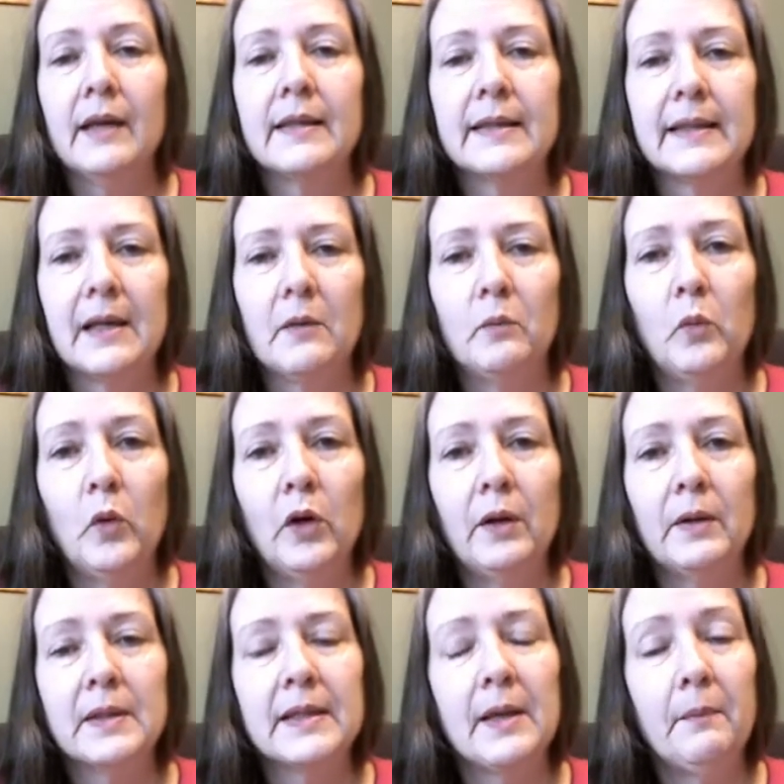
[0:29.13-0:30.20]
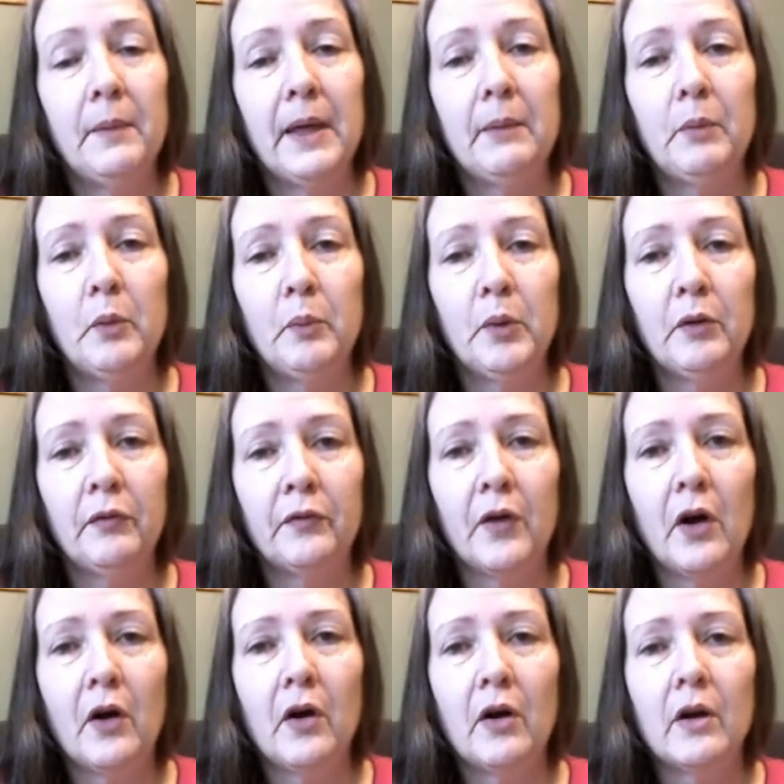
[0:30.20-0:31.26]
Some people
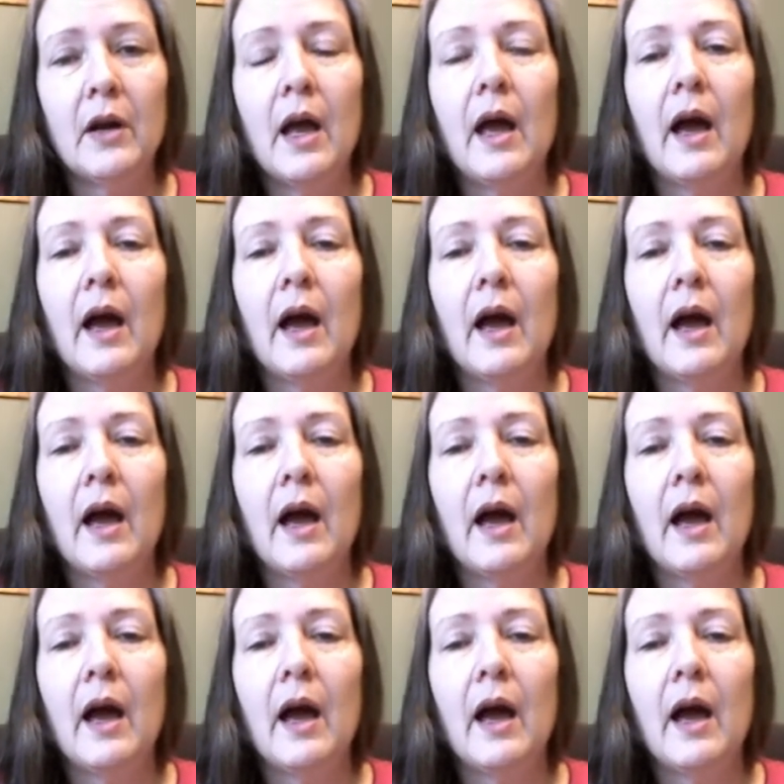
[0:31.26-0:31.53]
prefer